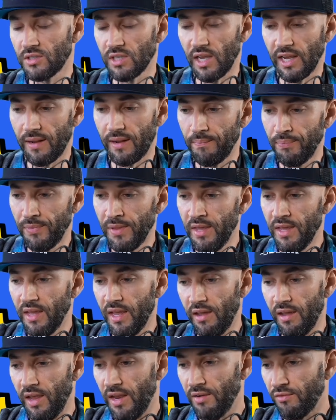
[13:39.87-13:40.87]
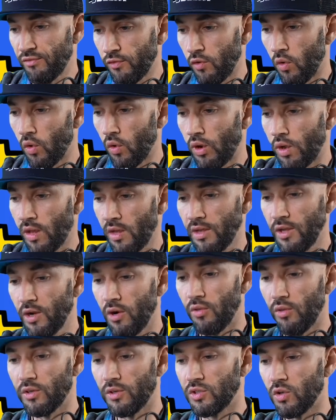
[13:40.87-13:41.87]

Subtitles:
Like in Florida, there's